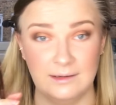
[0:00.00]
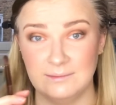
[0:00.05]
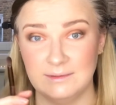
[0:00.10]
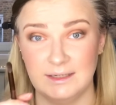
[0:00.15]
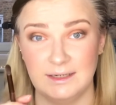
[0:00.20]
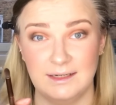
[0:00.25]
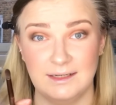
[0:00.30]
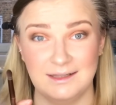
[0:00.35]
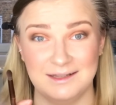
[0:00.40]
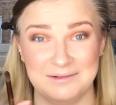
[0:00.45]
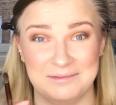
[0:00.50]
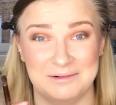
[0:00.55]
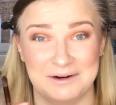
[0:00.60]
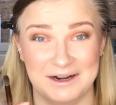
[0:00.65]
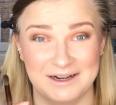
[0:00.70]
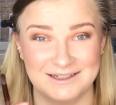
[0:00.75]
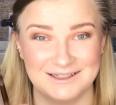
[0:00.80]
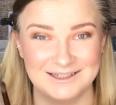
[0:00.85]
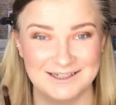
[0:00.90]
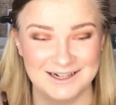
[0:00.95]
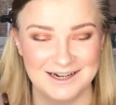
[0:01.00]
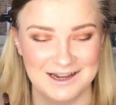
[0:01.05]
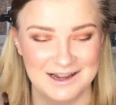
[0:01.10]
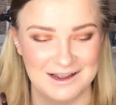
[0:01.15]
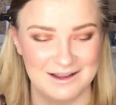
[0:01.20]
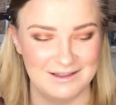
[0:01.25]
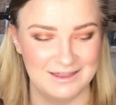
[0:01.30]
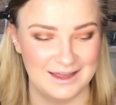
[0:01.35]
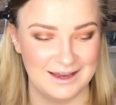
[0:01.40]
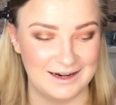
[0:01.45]
I'm taking the brush
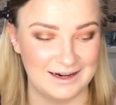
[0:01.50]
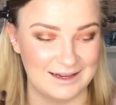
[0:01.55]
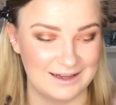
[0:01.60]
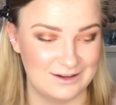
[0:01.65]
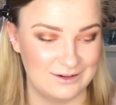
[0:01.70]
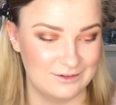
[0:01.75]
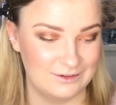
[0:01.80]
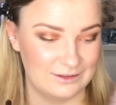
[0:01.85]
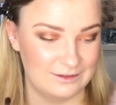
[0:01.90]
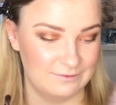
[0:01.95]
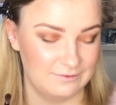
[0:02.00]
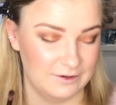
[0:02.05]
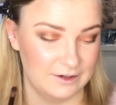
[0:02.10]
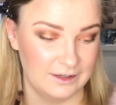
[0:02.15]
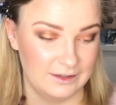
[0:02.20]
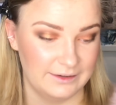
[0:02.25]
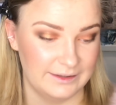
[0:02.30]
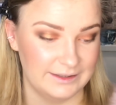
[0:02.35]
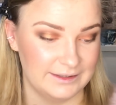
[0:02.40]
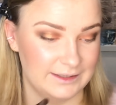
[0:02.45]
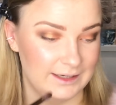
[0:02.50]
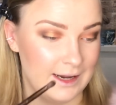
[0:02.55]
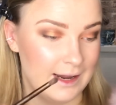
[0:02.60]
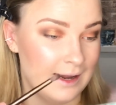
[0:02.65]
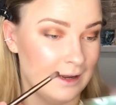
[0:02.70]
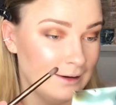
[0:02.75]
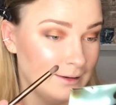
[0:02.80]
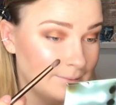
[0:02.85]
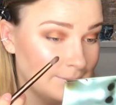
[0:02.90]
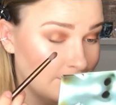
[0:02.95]
that I used for Illicit,
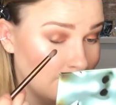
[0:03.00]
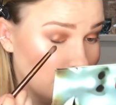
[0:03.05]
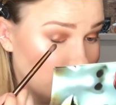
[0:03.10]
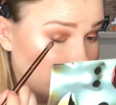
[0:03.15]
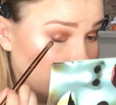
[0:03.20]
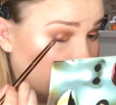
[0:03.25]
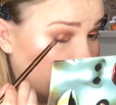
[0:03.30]
and I'm going